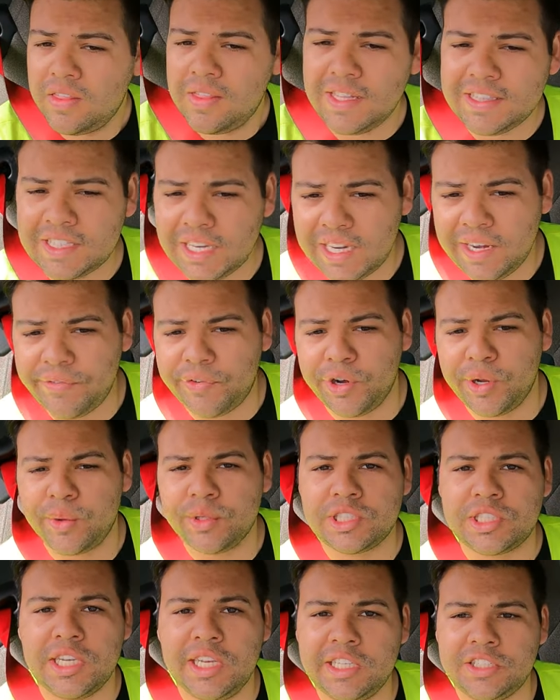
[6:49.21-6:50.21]
that delivery
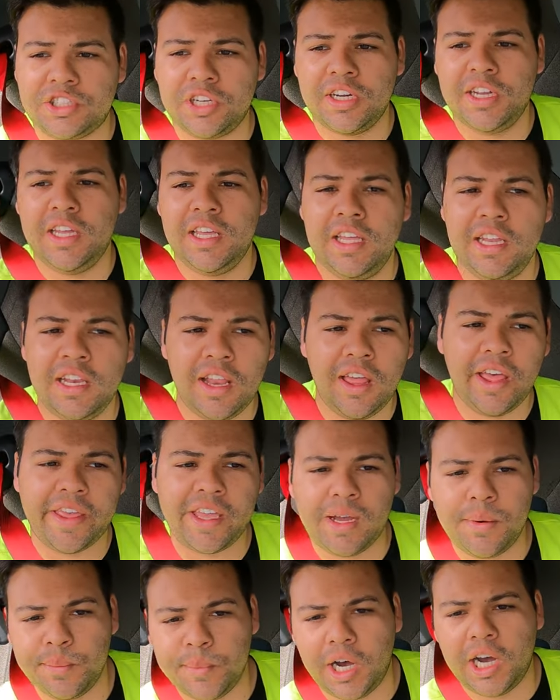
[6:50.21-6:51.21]
was literally
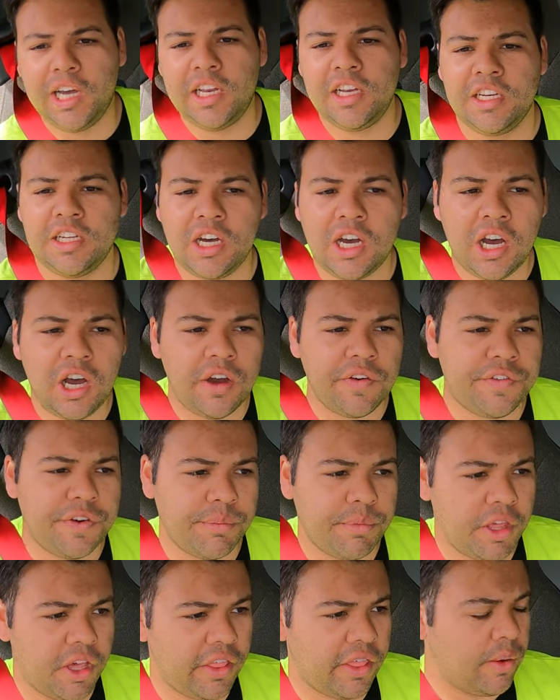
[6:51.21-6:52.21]
like 1.5 miles
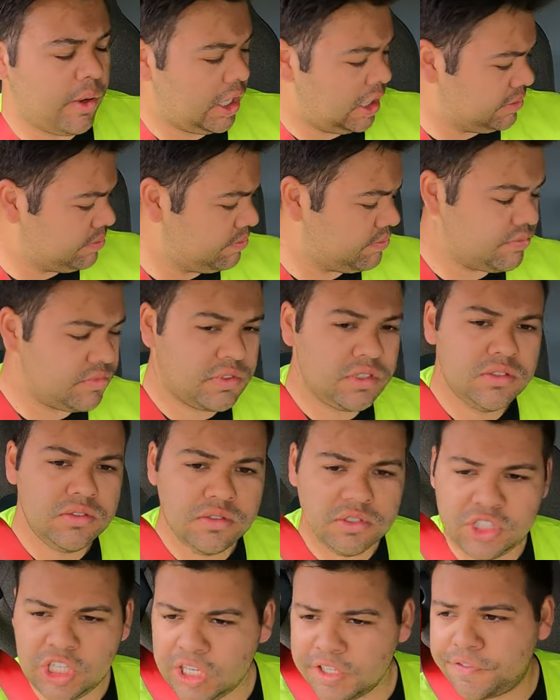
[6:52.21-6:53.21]
from the other one.
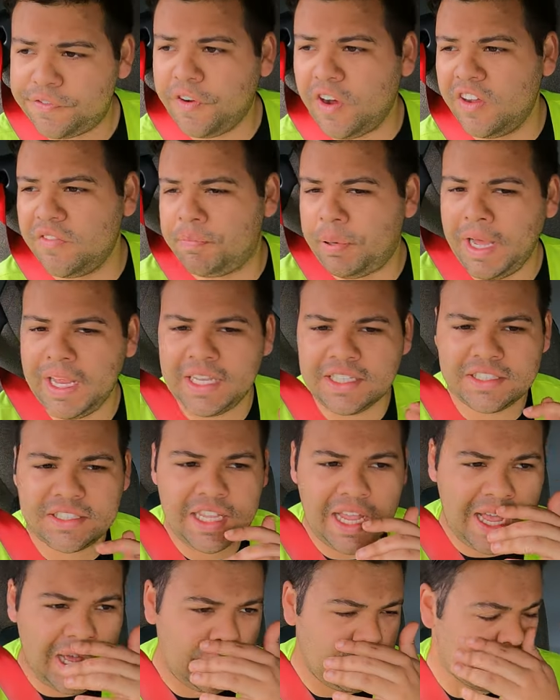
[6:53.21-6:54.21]
So that's 5 pallets
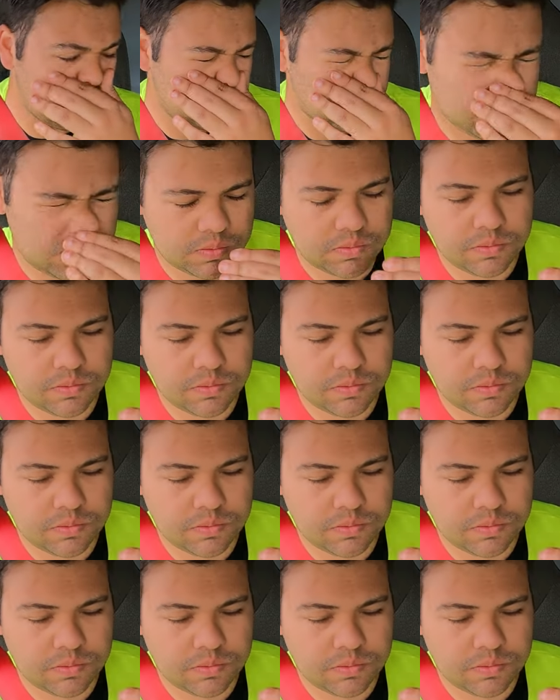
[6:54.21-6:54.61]
down,